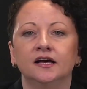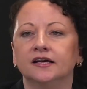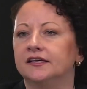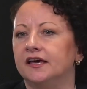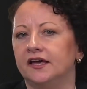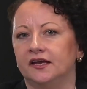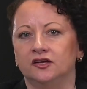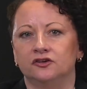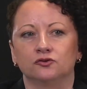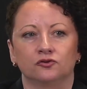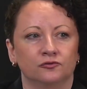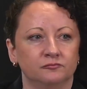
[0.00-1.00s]
getting
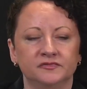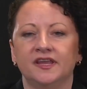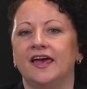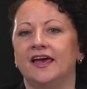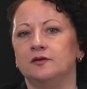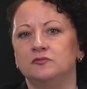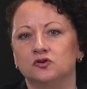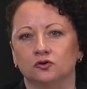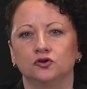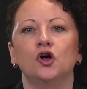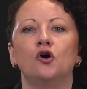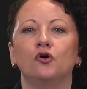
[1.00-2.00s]
your name, your
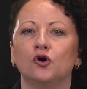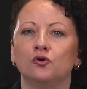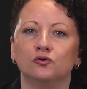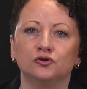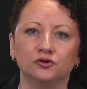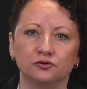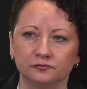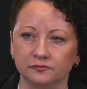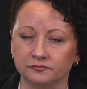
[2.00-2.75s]
logo, your